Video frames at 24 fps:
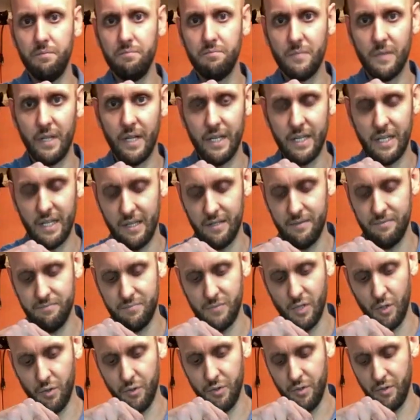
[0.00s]
Like I
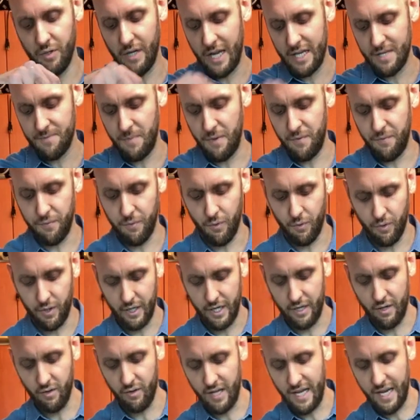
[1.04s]
told you guys before, I
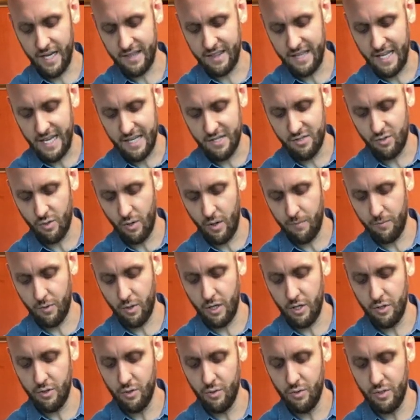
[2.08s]
don't like that, so I'm gonna
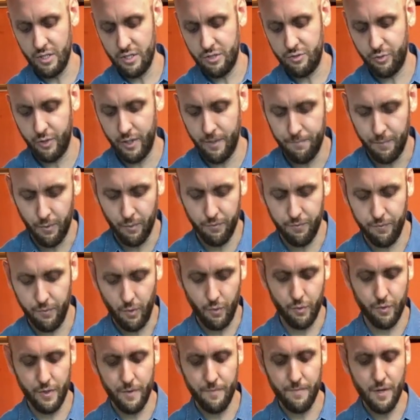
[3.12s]
do the triple
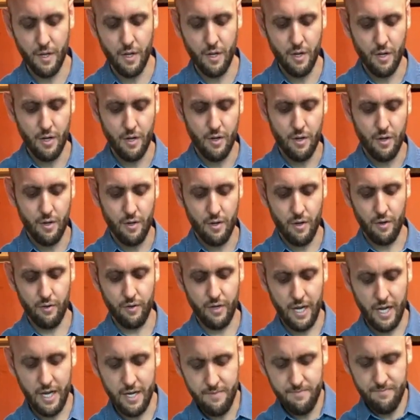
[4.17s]
fold,
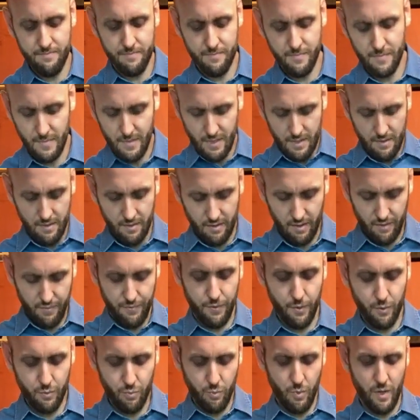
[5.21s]
okay? I'm gonna
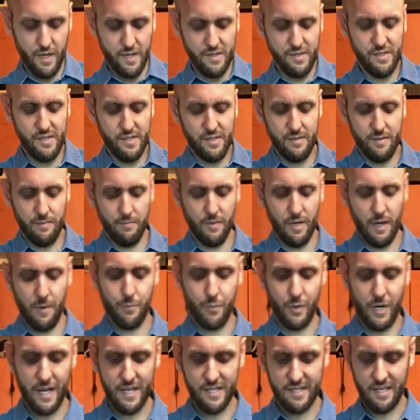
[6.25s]
fold once, I'm gonna
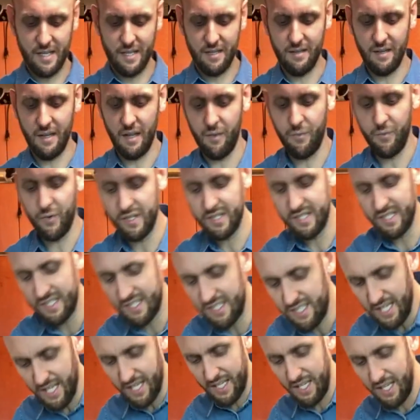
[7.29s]
press it. If it's
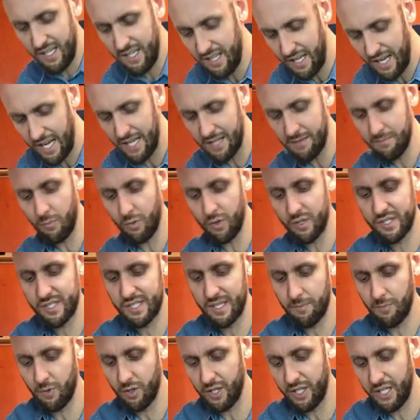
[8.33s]
sticking, add more
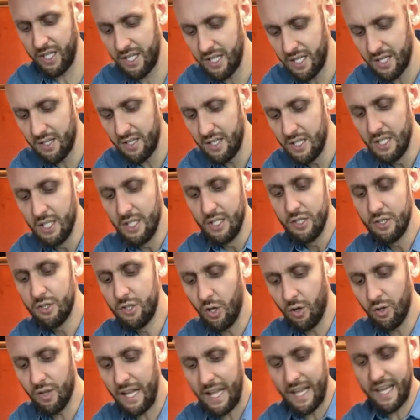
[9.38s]
semolina.
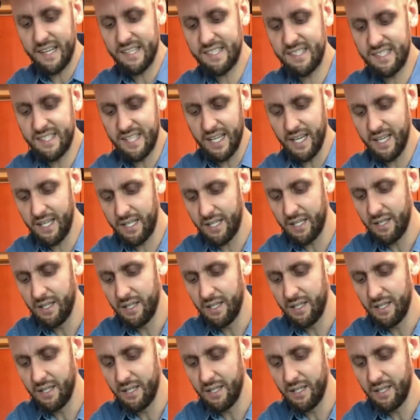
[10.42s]
Don't let it stick.